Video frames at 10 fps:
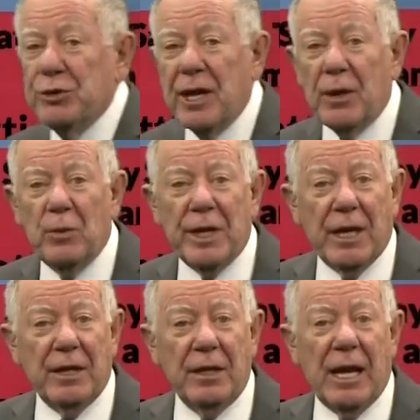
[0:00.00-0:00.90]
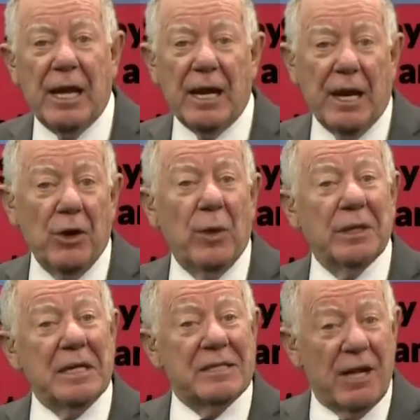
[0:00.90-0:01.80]
Day weekend, and I know
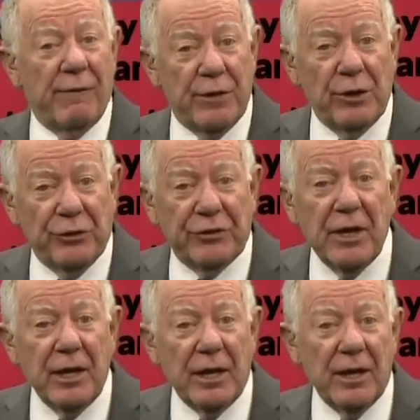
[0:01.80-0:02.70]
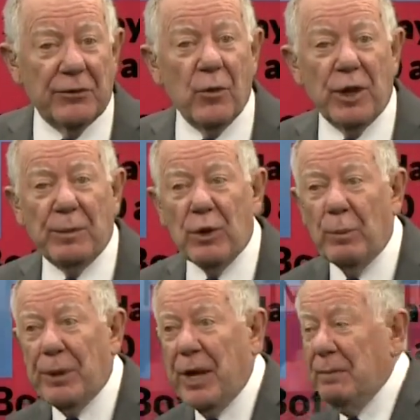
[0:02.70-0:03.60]
at least Huff Hills is going to be
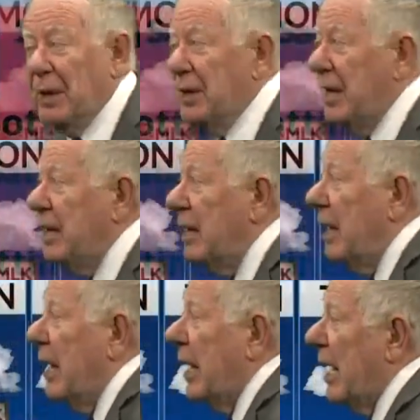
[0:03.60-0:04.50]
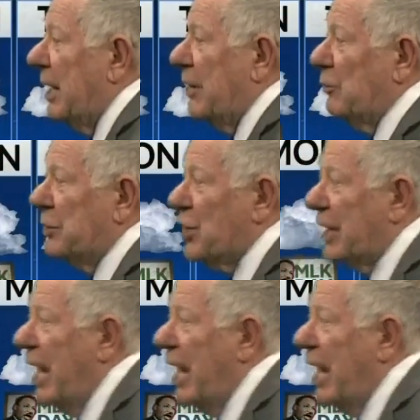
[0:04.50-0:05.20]
open on Monday. And as we check